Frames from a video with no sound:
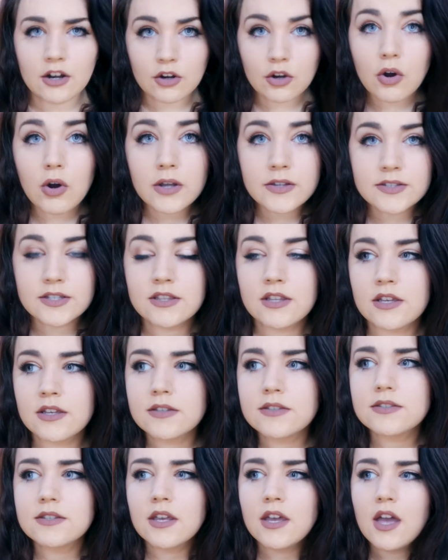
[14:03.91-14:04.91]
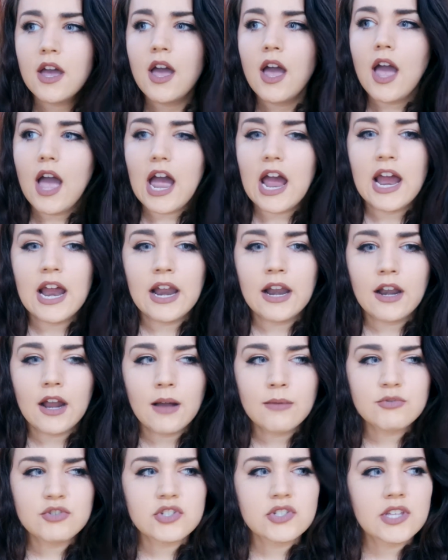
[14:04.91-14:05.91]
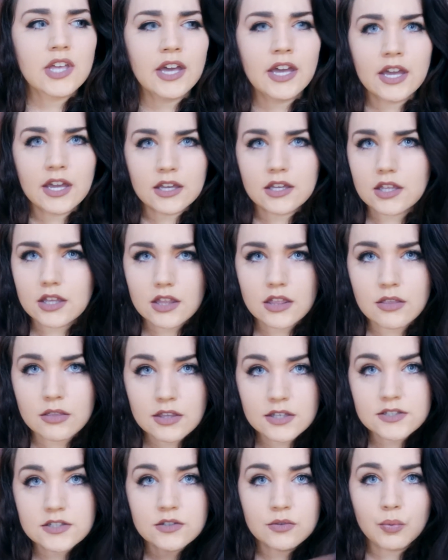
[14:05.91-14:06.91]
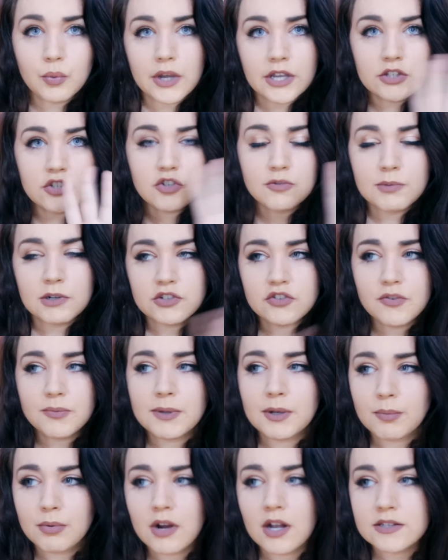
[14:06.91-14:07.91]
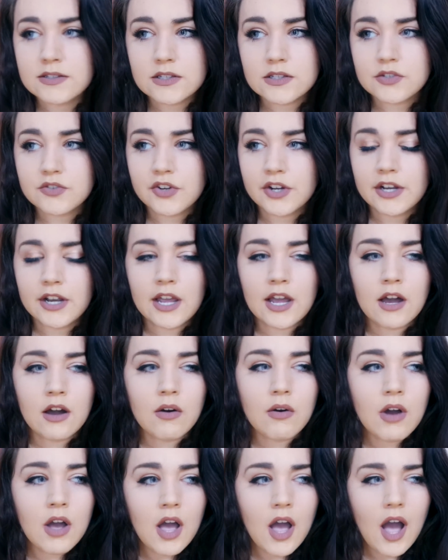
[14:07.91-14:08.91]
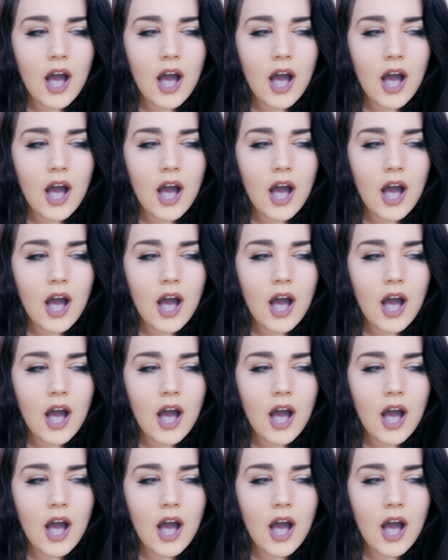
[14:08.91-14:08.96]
are causing this. And I'm just like, this is way too much for me to process right now.